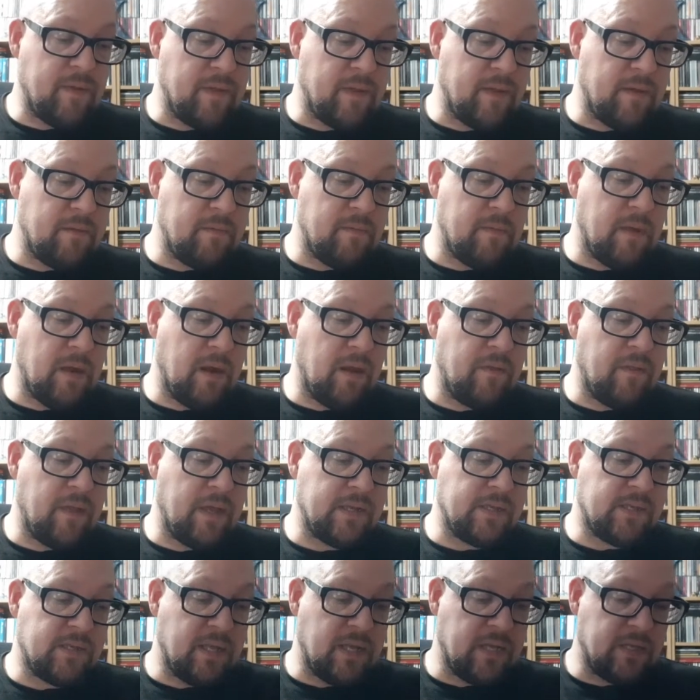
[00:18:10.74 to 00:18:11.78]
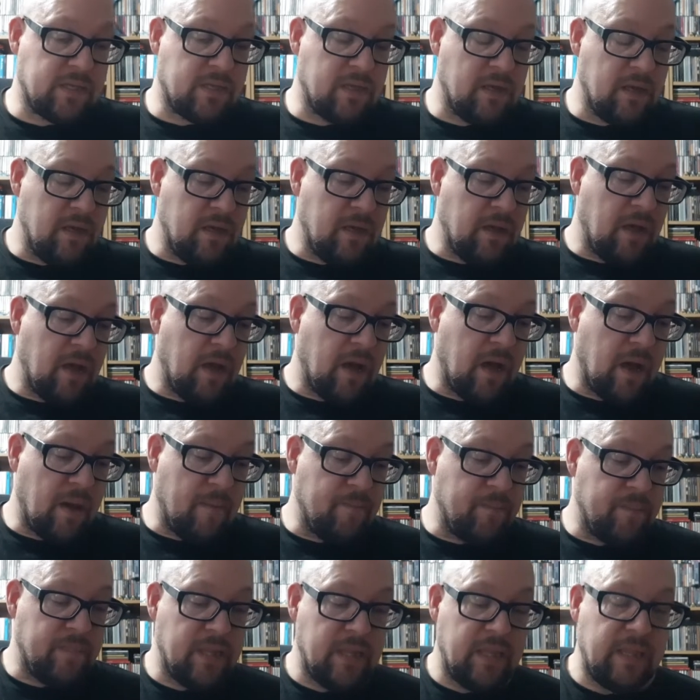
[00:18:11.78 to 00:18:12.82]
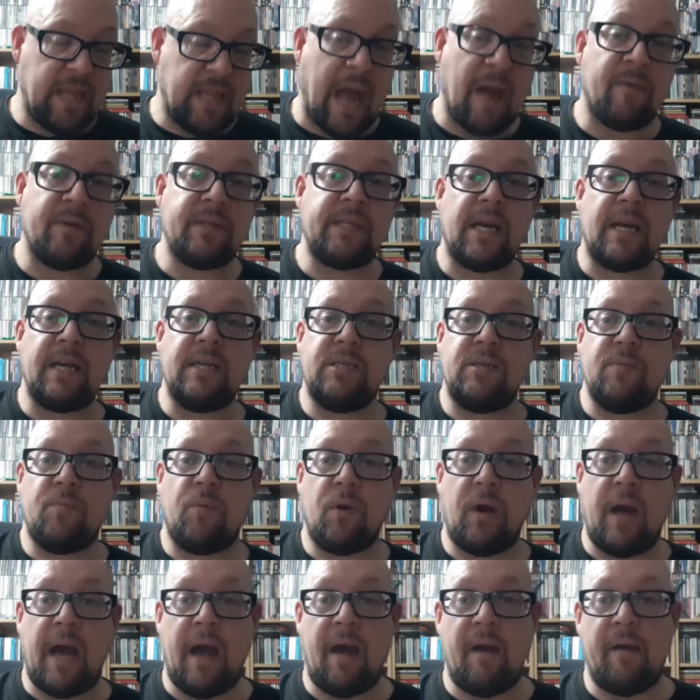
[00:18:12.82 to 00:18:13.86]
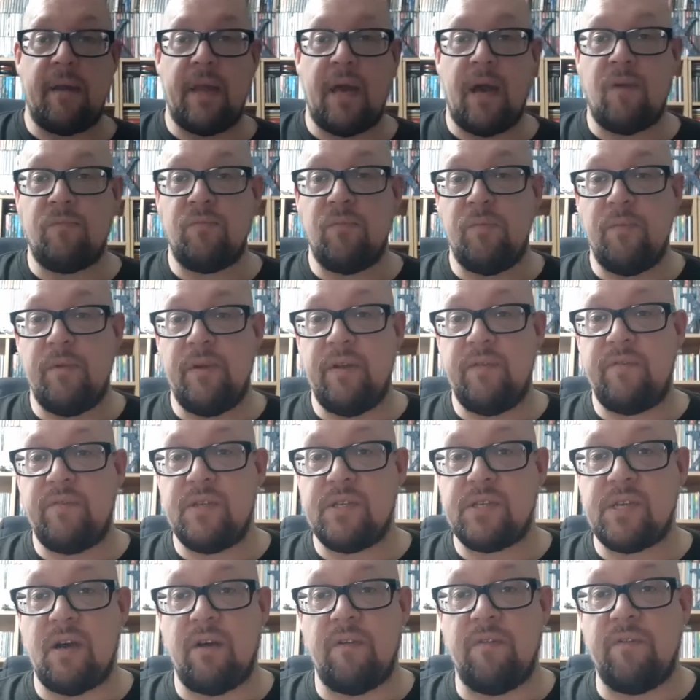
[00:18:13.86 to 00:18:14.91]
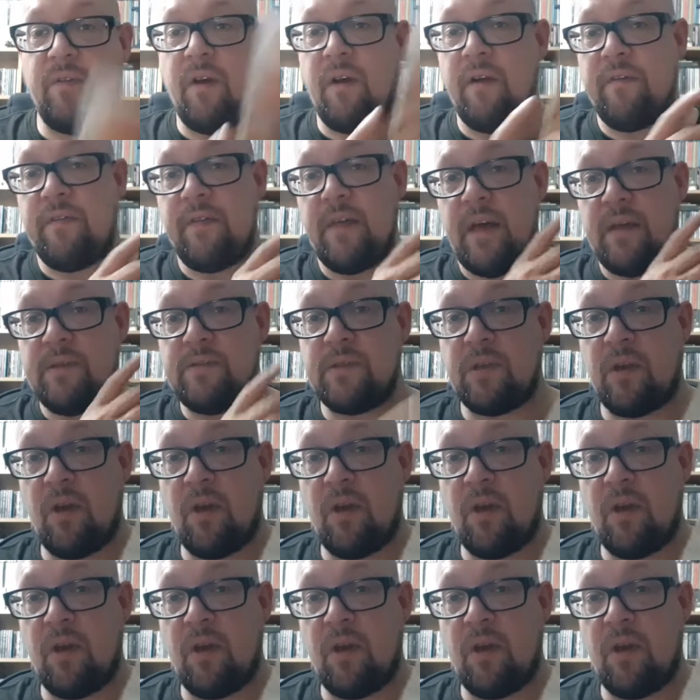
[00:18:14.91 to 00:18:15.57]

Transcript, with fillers: that you know there's there's um, nowadays you put out an album and if you sell 5,000